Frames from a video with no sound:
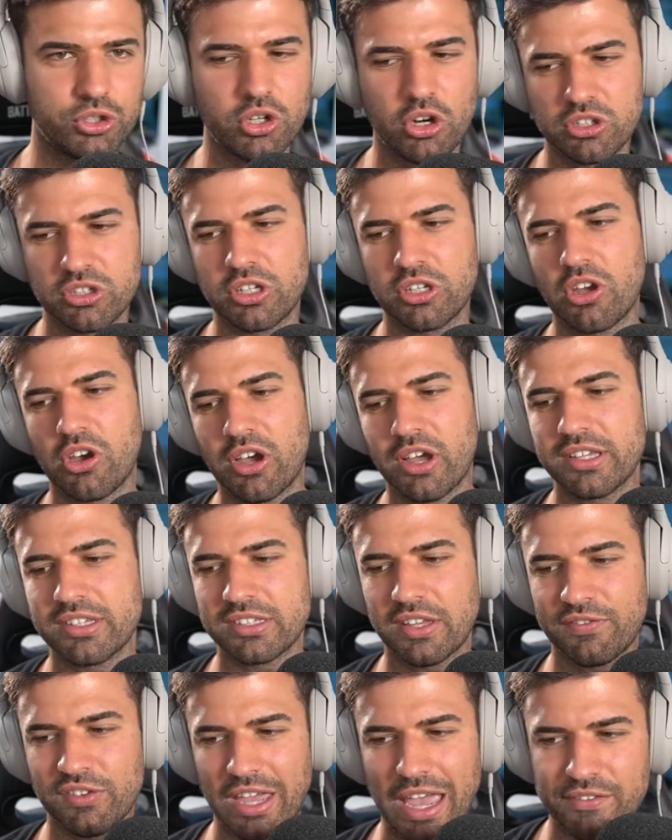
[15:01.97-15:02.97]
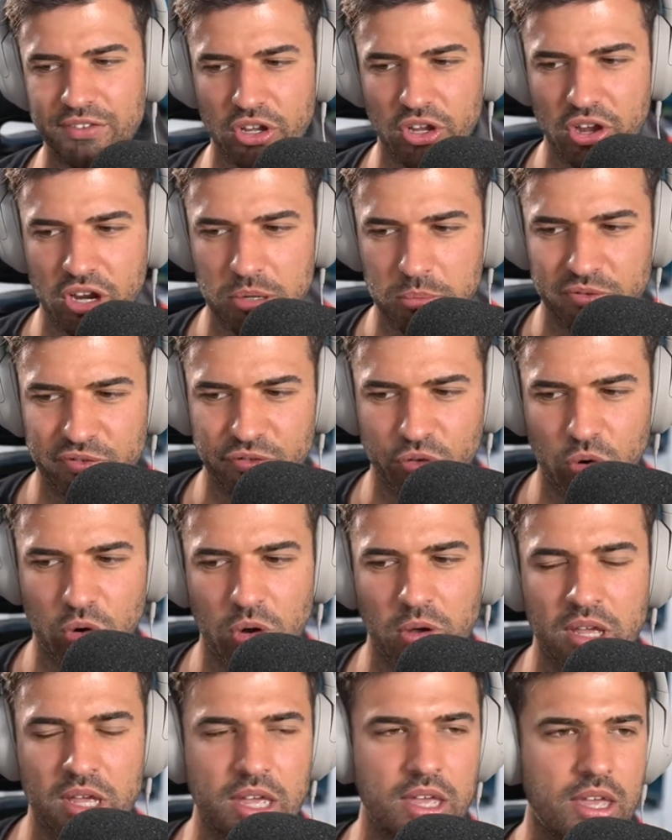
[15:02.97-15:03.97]
you guys if you haven't heard it before.
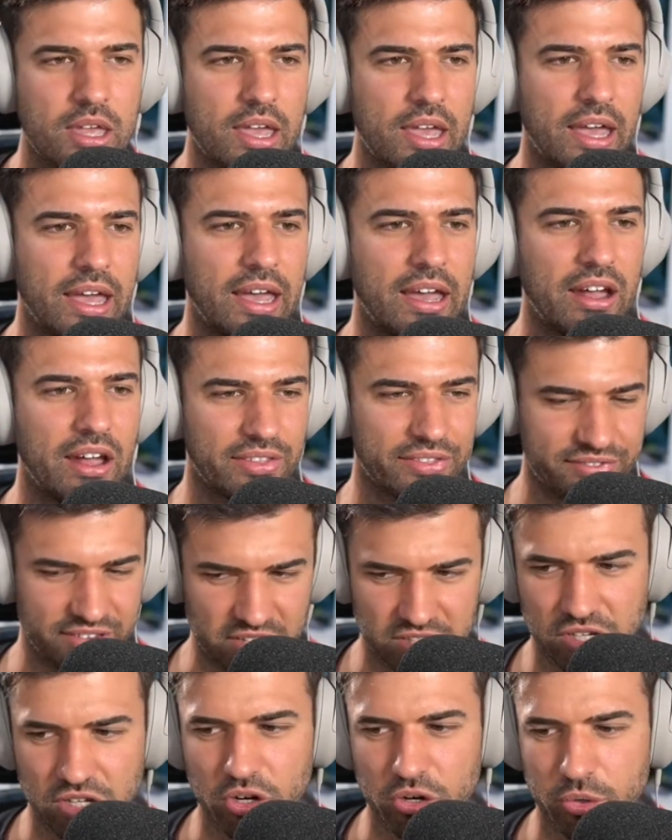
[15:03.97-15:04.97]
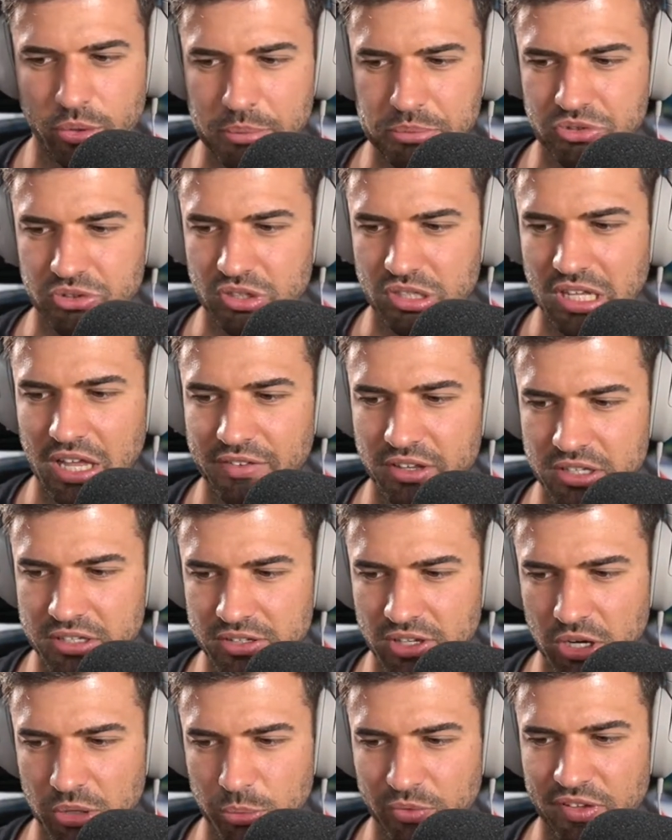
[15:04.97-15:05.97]
I think you're going to absolutely love it.
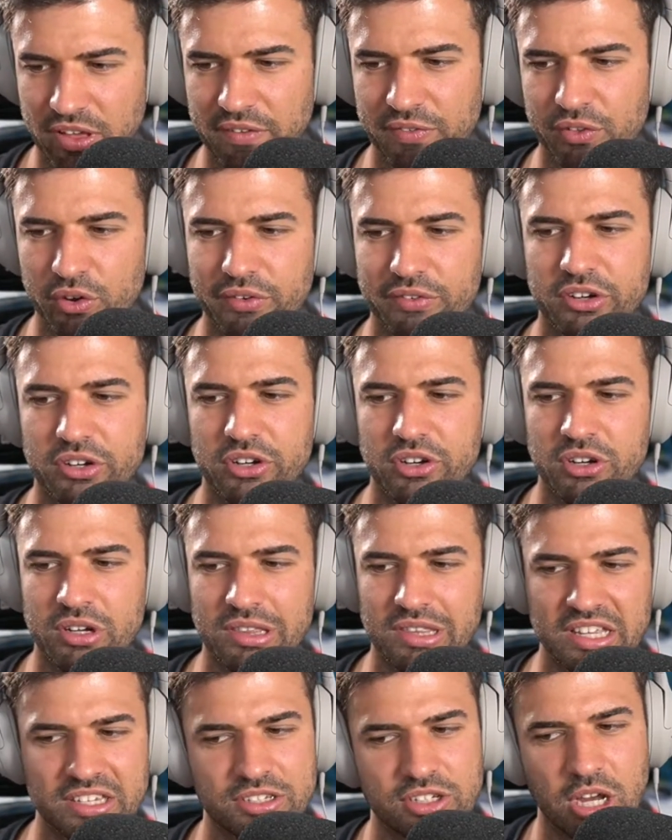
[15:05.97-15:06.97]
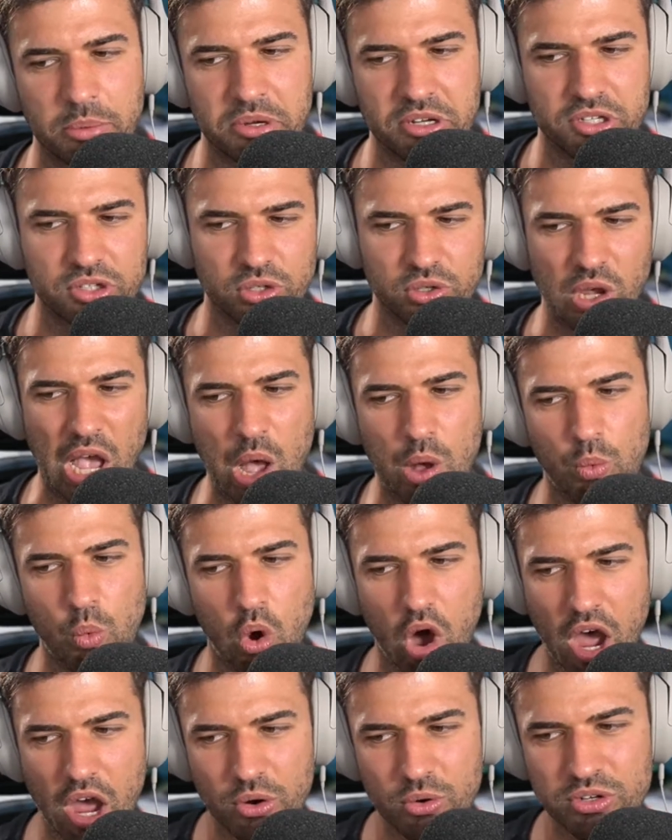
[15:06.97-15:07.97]
So without further ado, let's jump into A
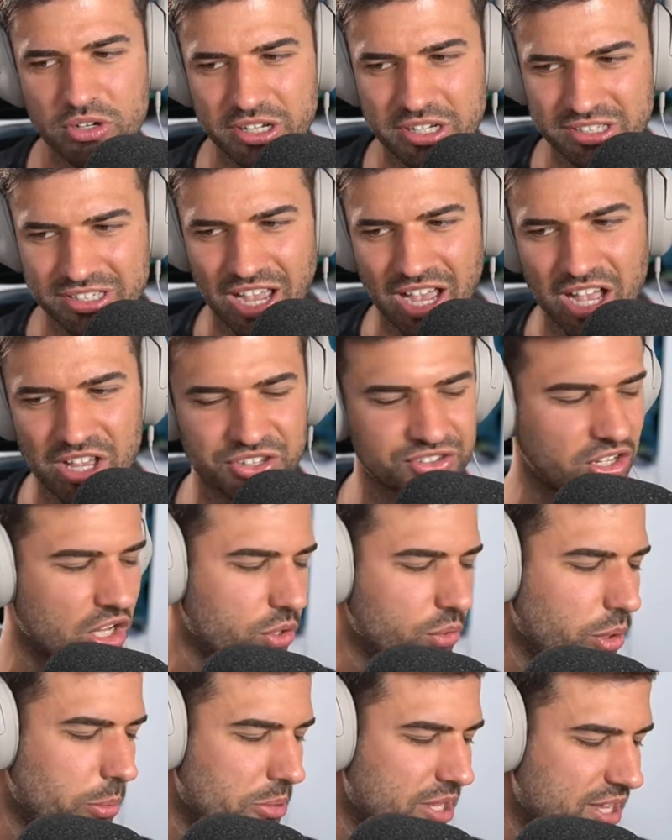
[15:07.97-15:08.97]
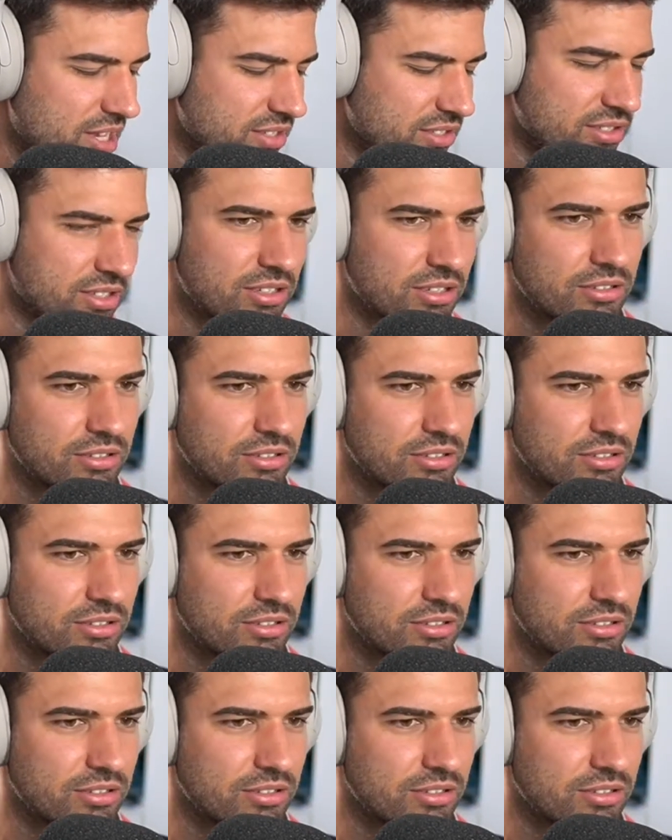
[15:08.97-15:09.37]
Wild Guitar Solo Appears.